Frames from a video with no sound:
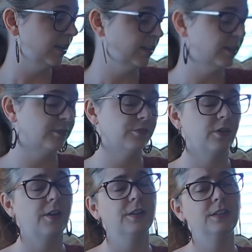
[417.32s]
geared
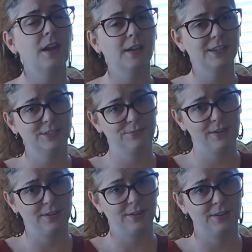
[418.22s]
for our youngest
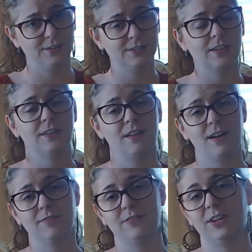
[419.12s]
readers.
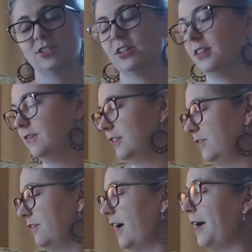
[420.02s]
Nonfiction, Lift
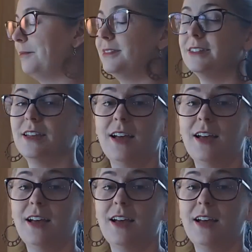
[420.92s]
the Flaps.